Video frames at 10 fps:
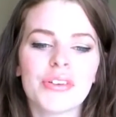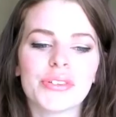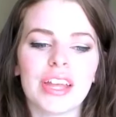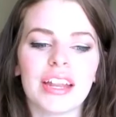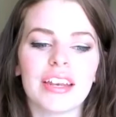
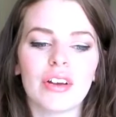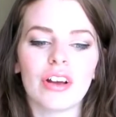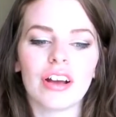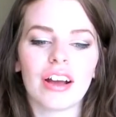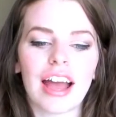So then
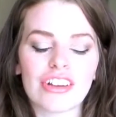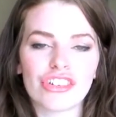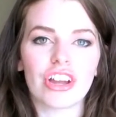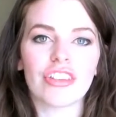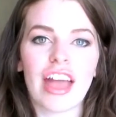
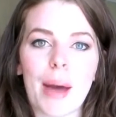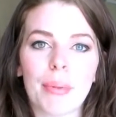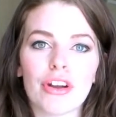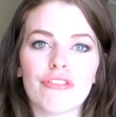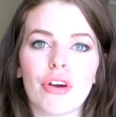actually on the
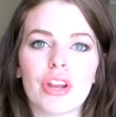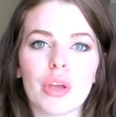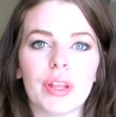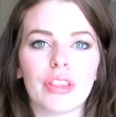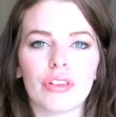app on our phone,
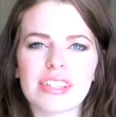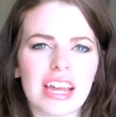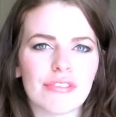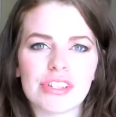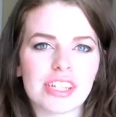he went and looked
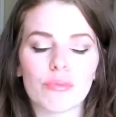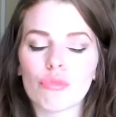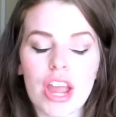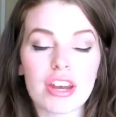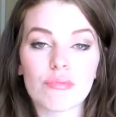at it for
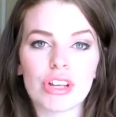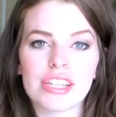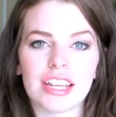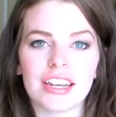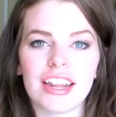some random
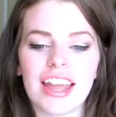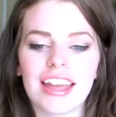reason,